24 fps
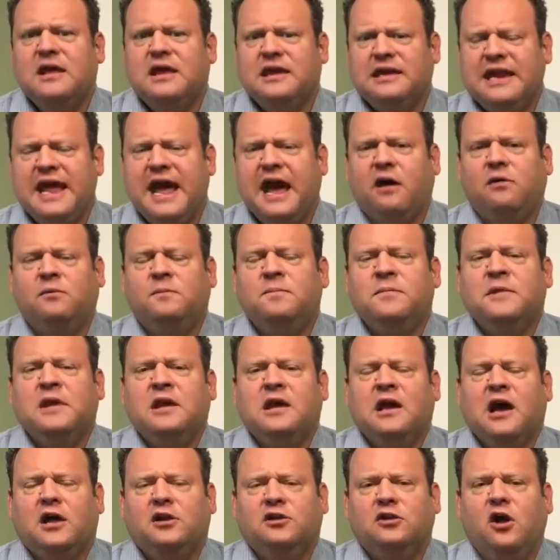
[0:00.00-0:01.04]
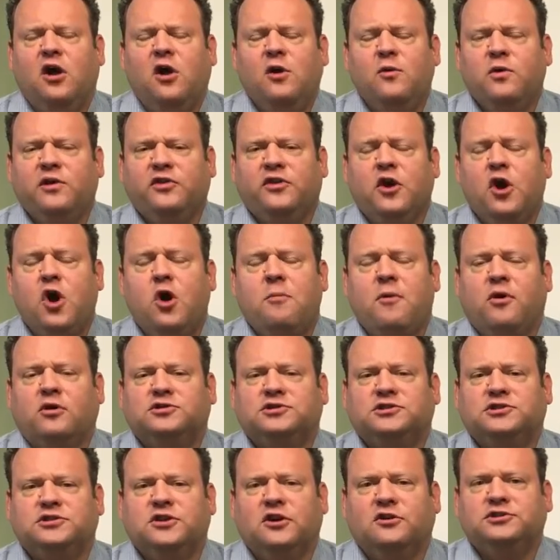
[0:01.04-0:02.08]
Now, along with the Homeowners
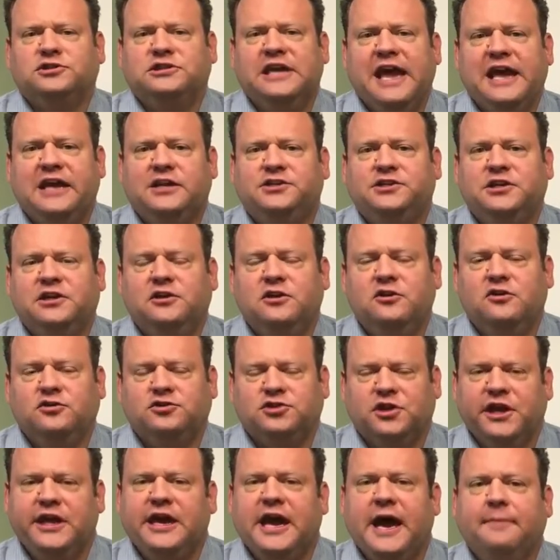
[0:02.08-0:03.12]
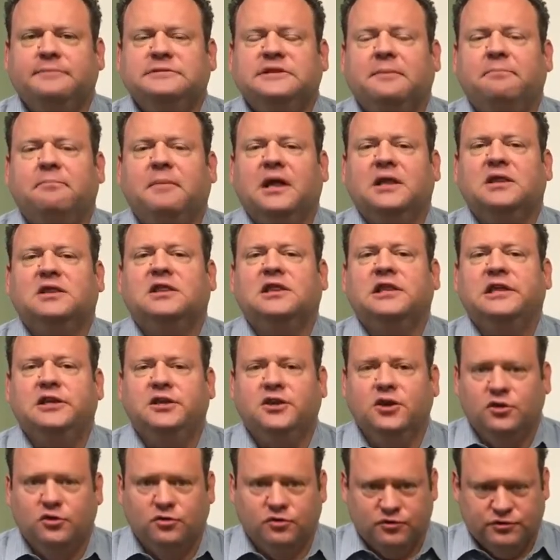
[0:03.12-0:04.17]
Association usually comes a monthly
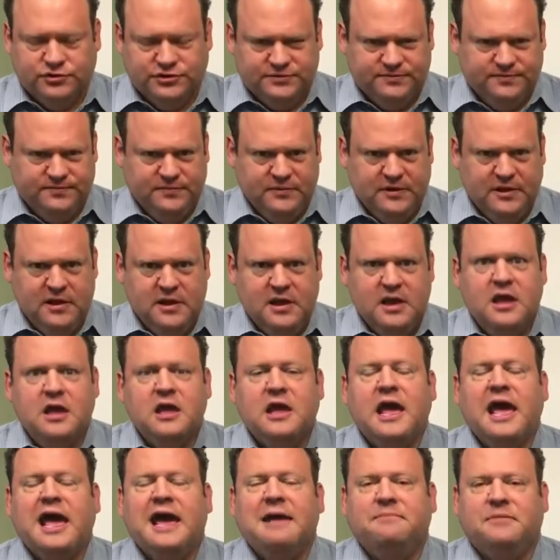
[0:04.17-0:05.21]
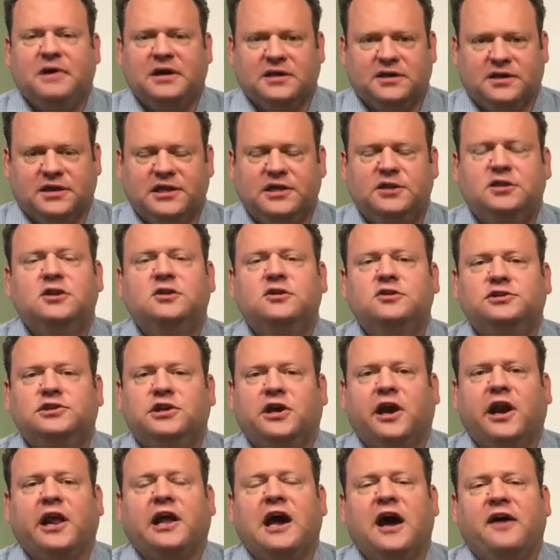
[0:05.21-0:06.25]
dues. And monthly dues are
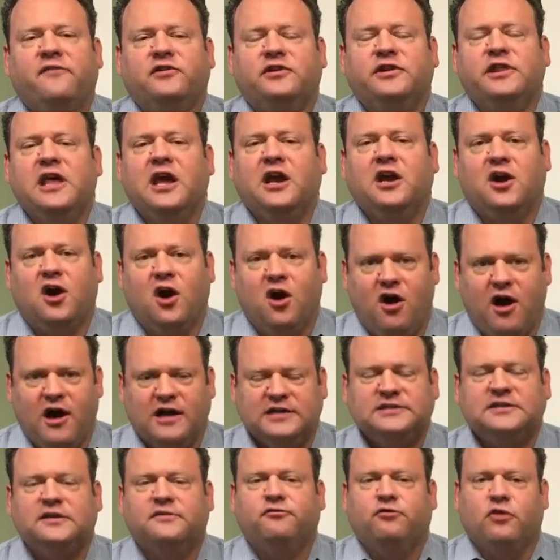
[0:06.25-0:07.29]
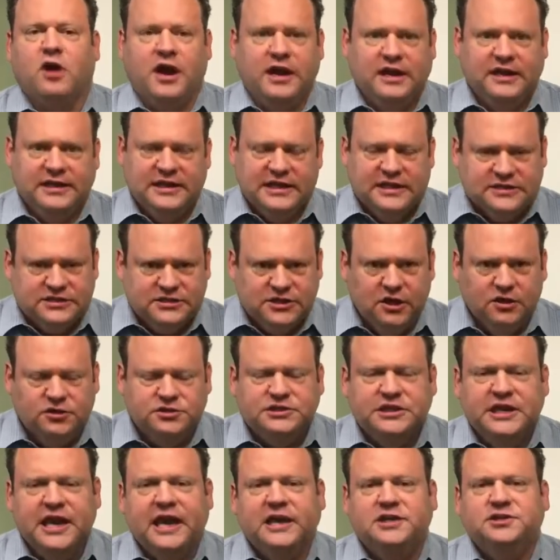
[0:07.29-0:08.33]
going to cover the cost of running the
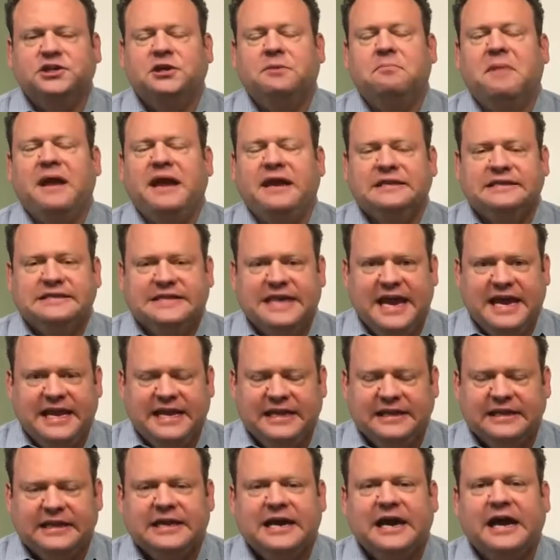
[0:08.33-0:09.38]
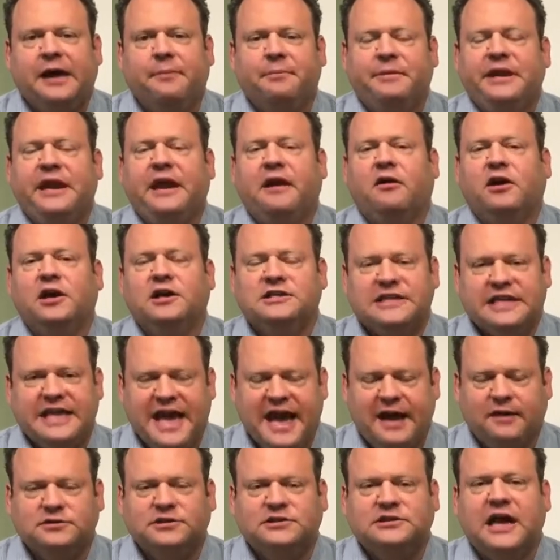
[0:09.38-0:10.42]
association, maintaining the common areas, the
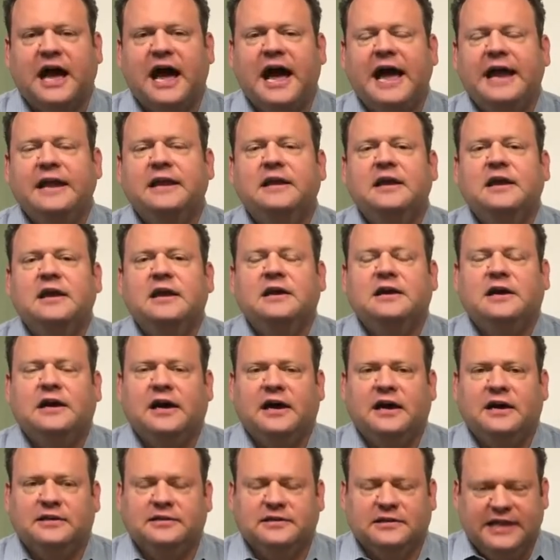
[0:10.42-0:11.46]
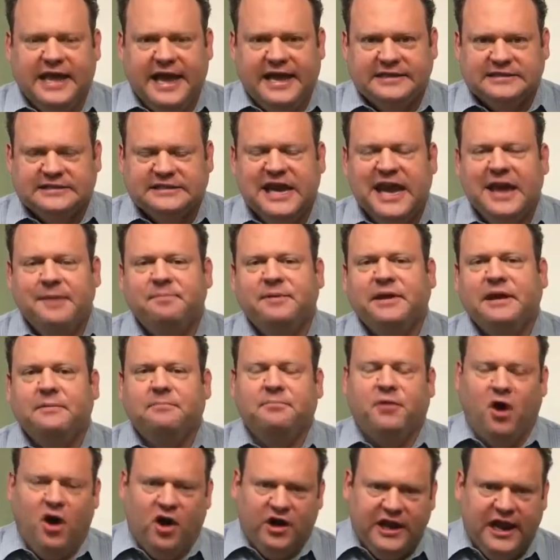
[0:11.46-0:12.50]
outside, landscaping,
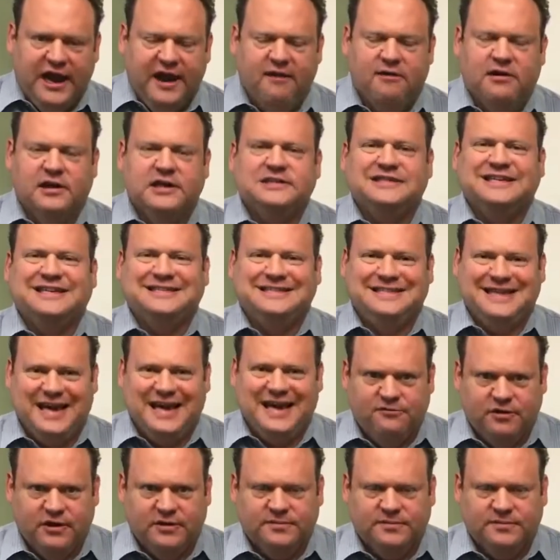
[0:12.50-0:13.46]
parking areas, etc.